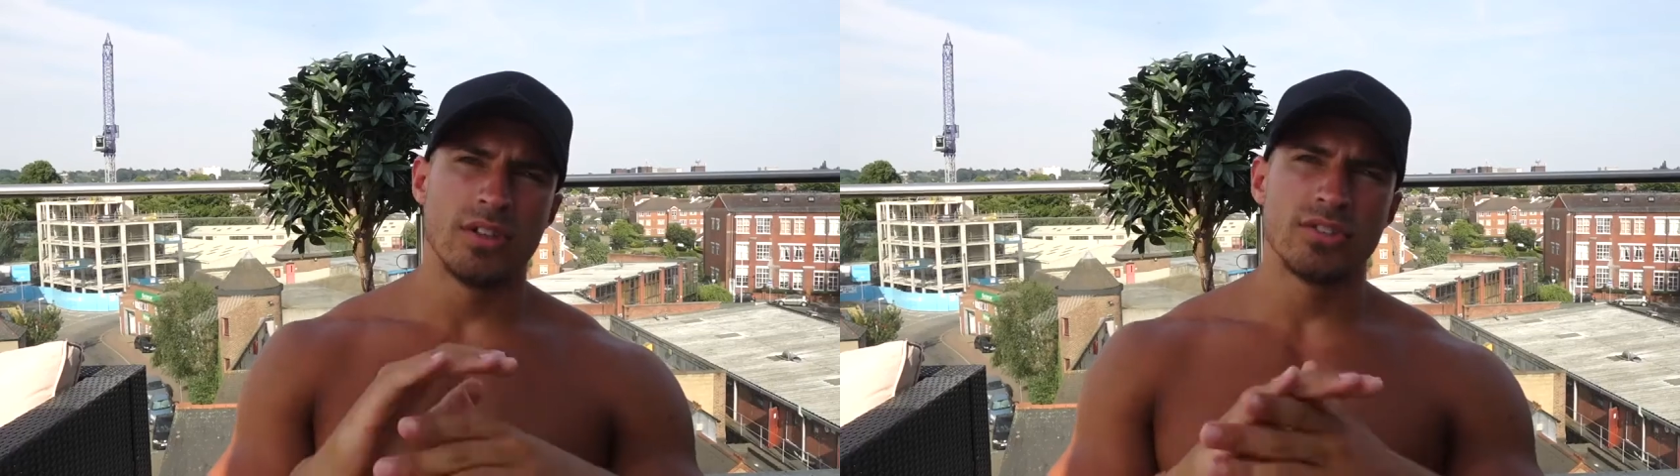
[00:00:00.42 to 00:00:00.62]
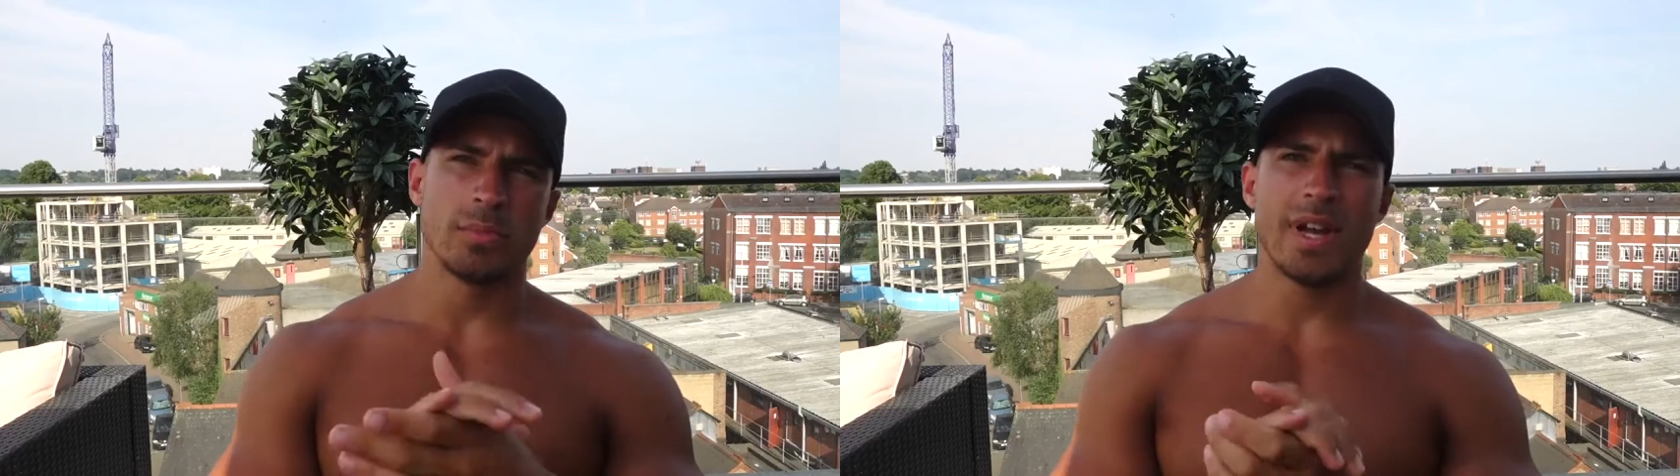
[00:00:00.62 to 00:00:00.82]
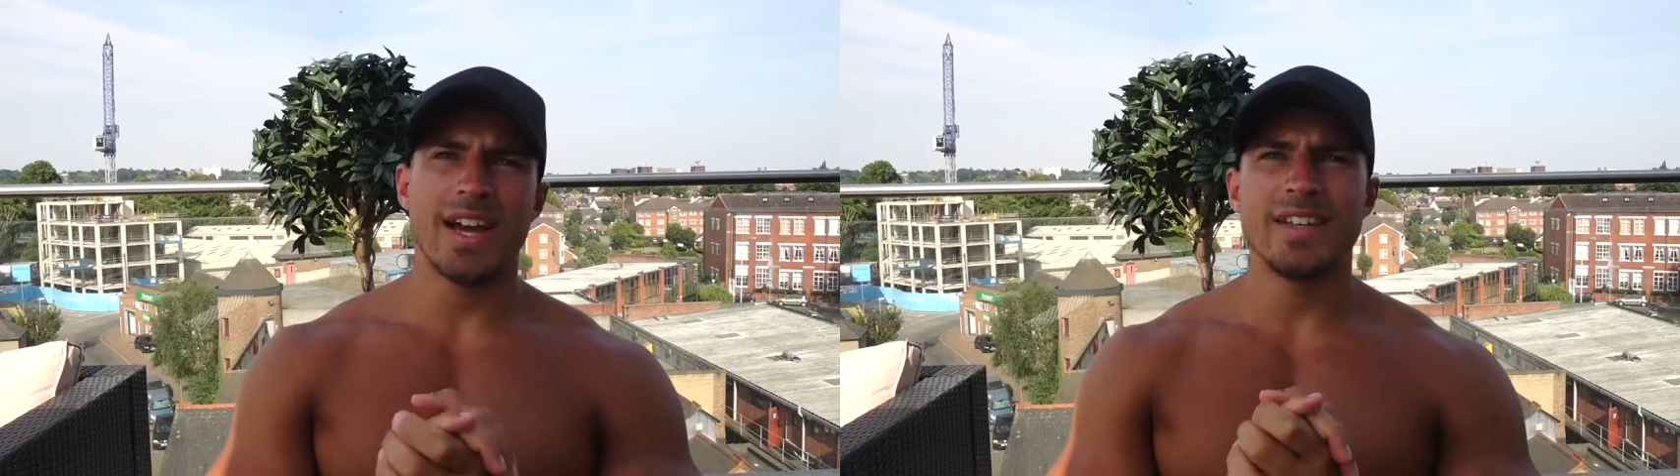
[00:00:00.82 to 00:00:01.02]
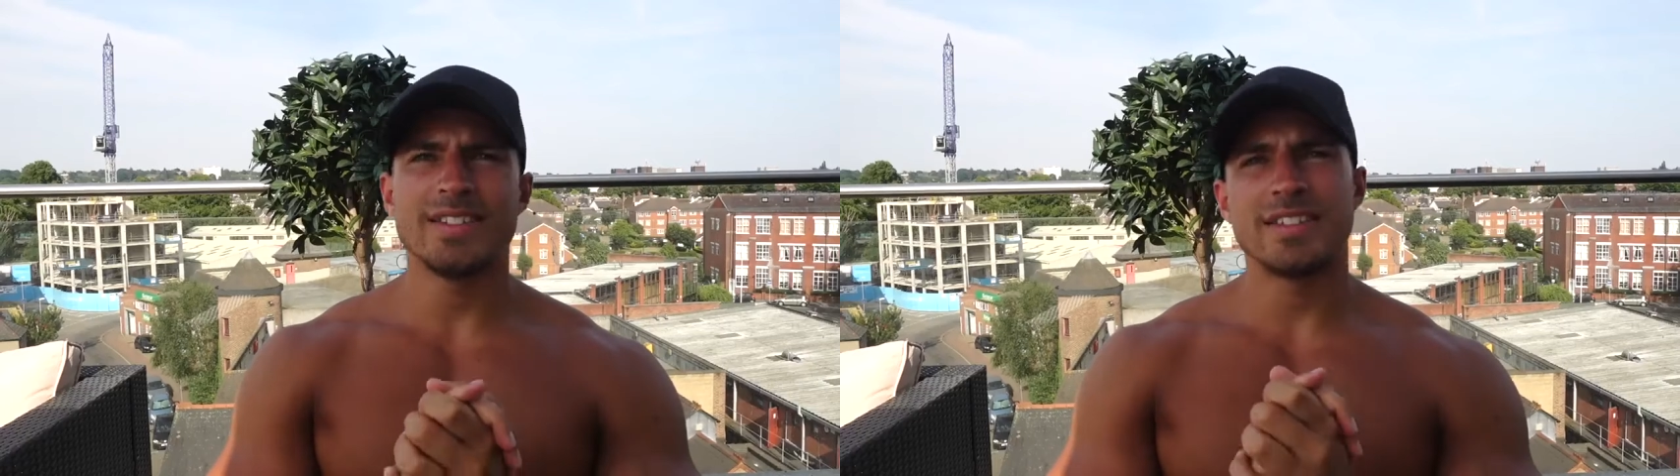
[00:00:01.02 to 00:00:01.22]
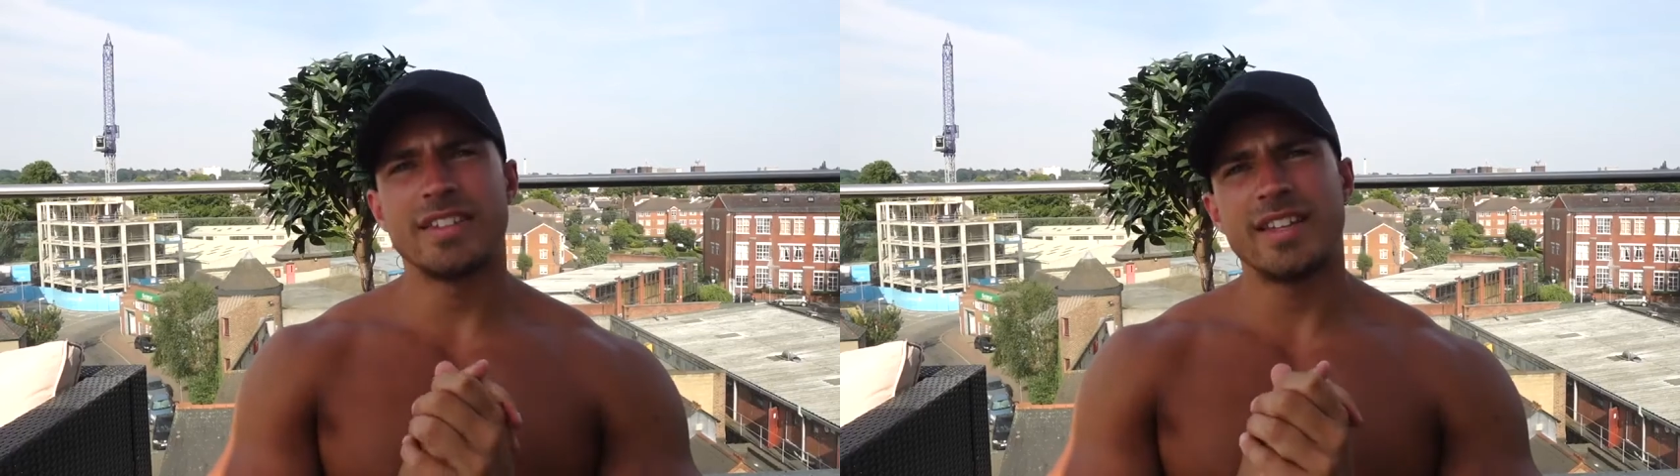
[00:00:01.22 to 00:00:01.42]
What's up
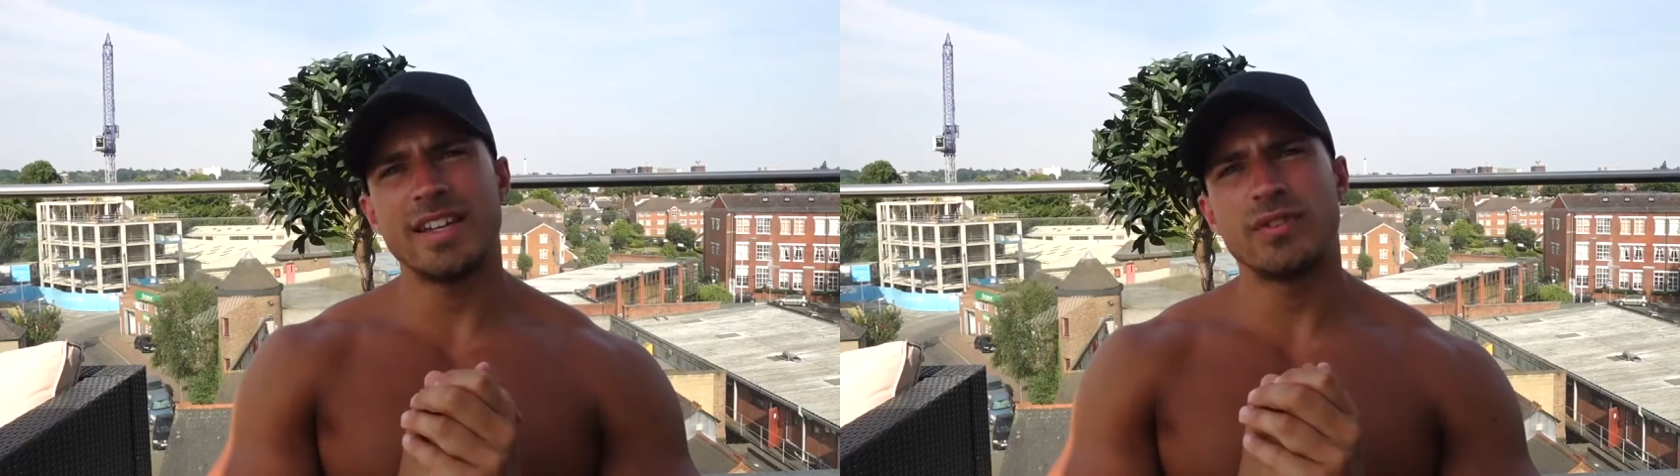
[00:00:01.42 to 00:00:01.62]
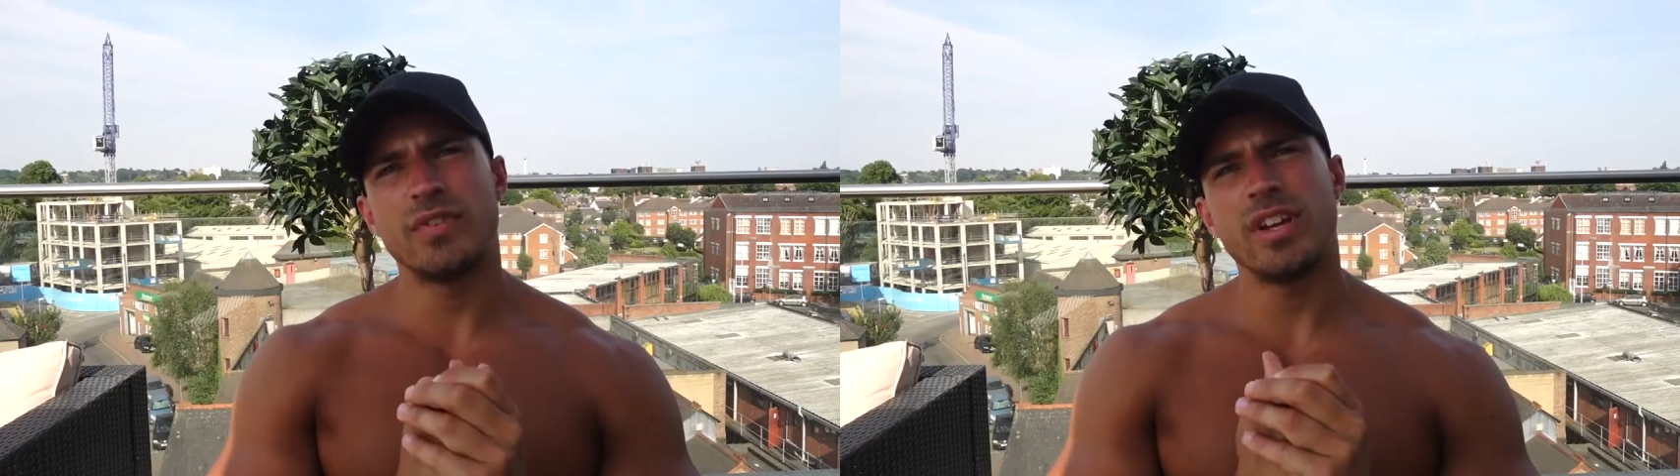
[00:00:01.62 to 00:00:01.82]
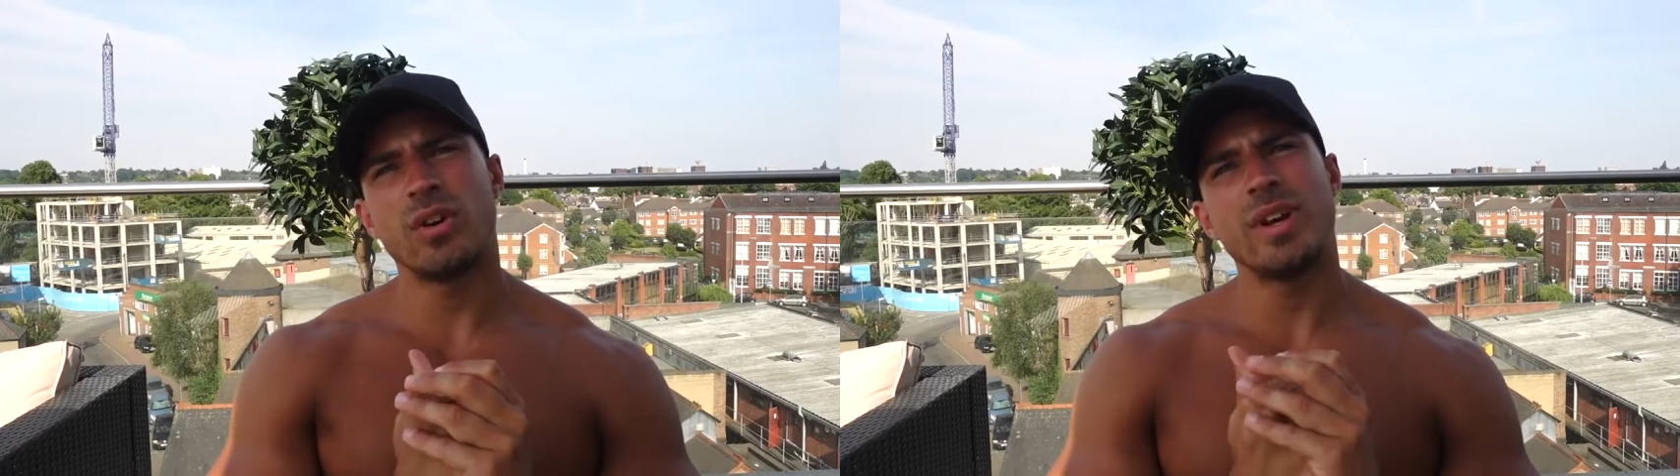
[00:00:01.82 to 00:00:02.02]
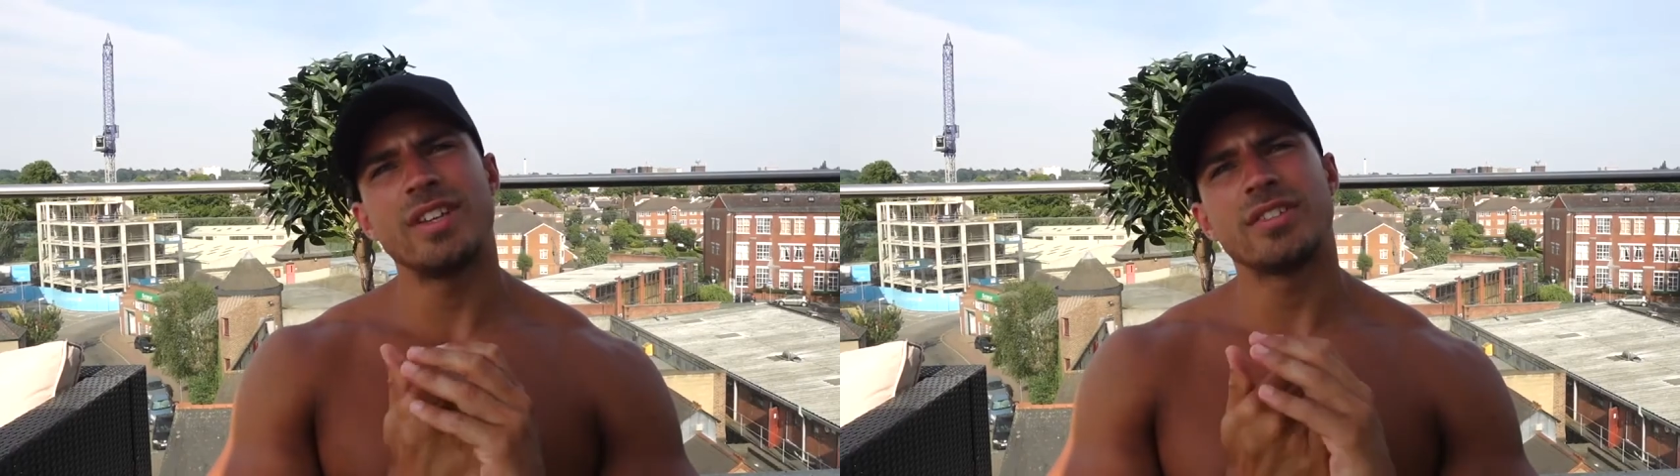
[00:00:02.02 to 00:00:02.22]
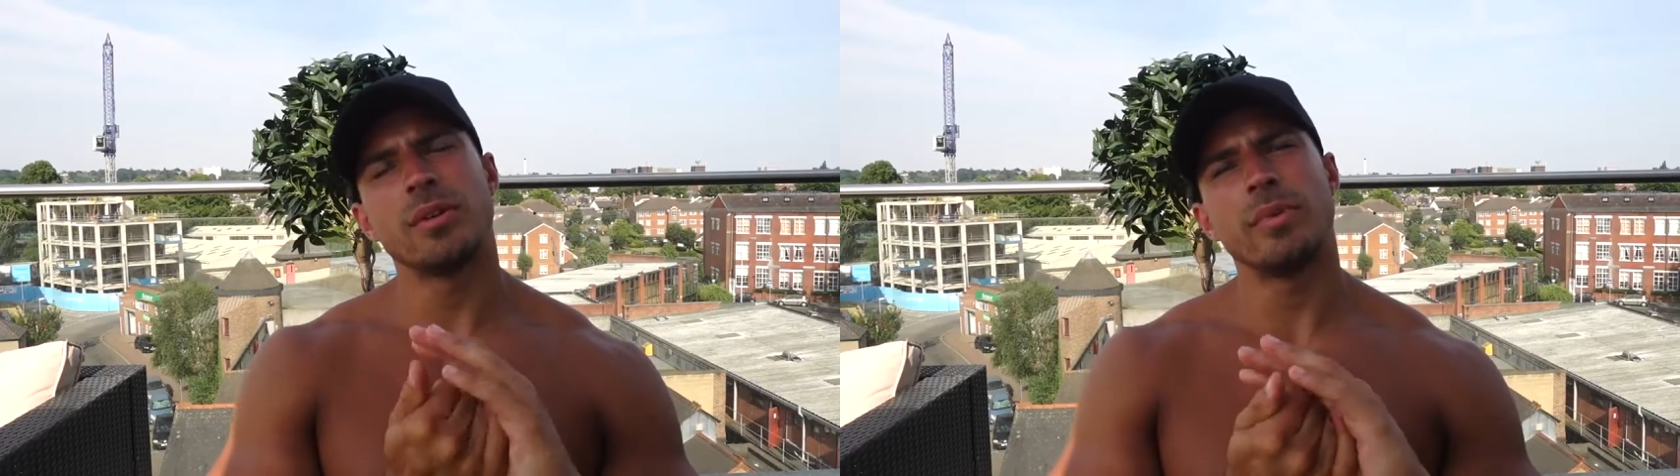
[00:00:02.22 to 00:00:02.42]
guys, today's video
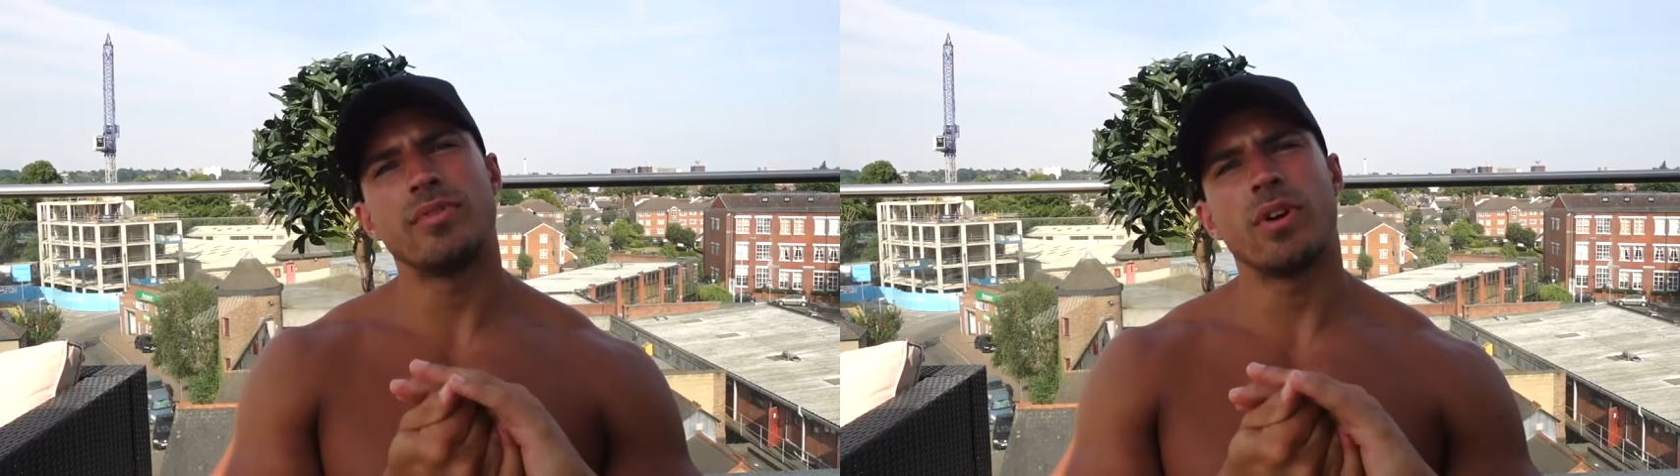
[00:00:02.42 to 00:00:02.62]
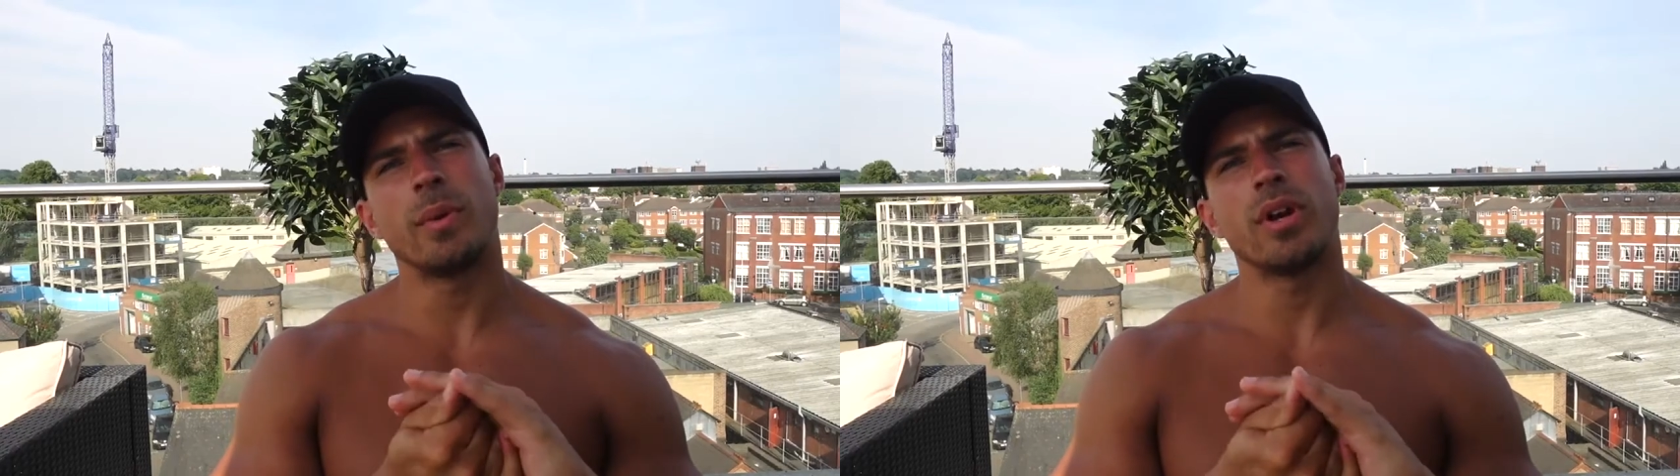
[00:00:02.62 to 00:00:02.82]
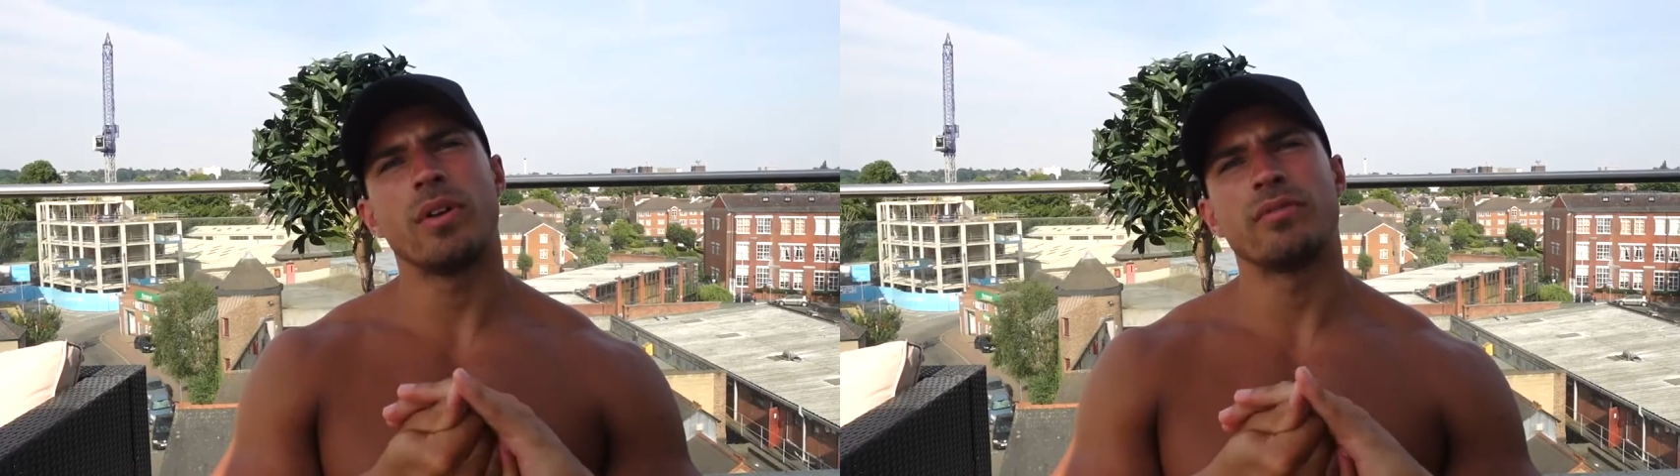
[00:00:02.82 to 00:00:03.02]
is going to be following